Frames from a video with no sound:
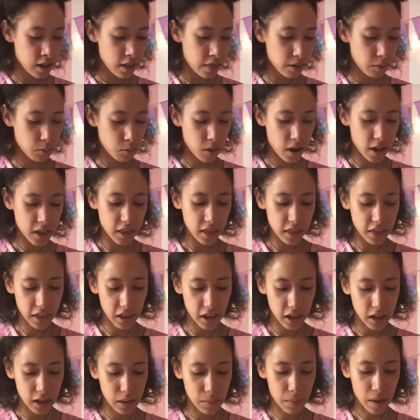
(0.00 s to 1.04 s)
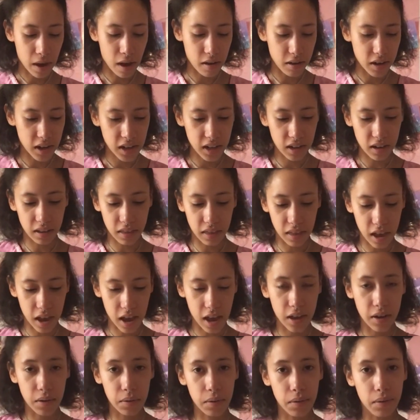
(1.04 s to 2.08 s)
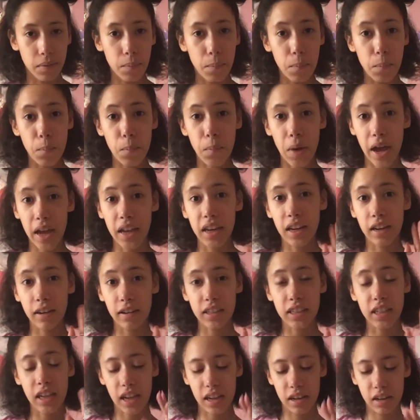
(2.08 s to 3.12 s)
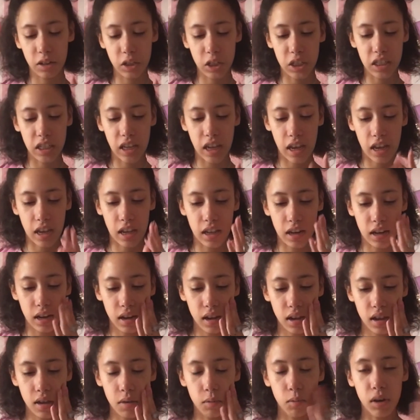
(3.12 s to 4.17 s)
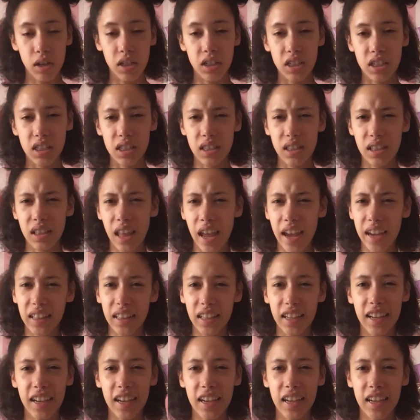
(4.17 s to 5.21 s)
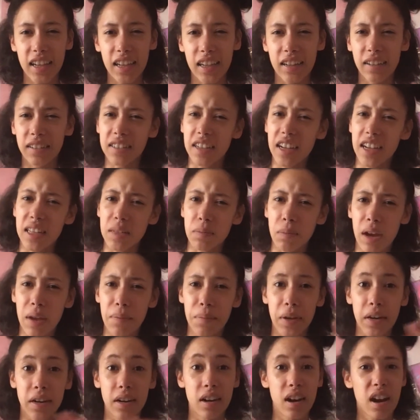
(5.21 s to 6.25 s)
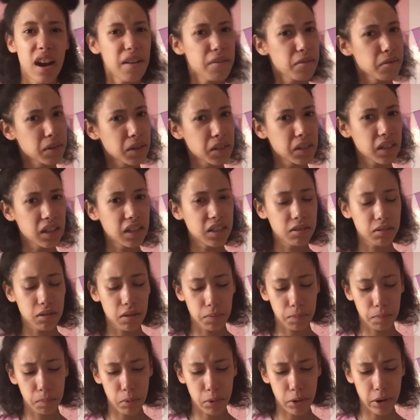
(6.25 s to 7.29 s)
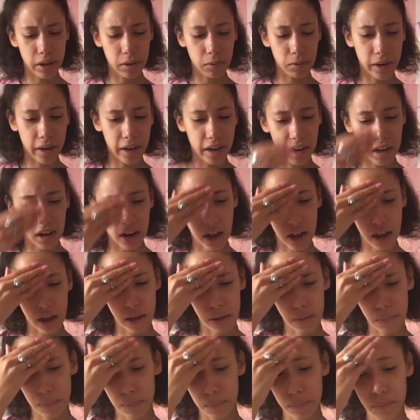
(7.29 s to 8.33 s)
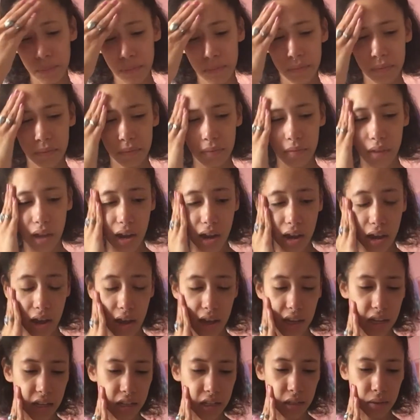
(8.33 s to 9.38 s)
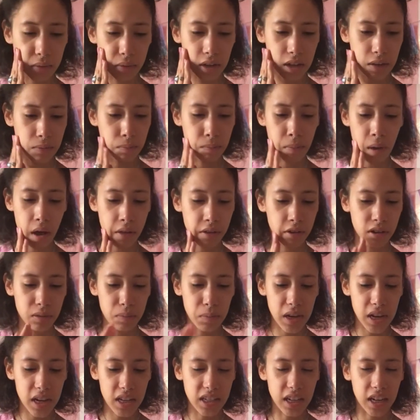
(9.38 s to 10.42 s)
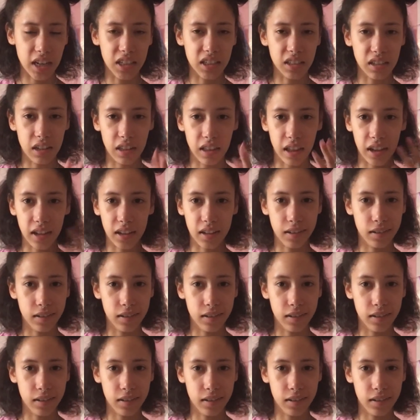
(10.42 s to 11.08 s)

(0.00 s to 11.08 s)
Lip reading: The one thing about it that might irritate your skin, which slightly irritates mine, but not really to a point where it bothered me. It's actually like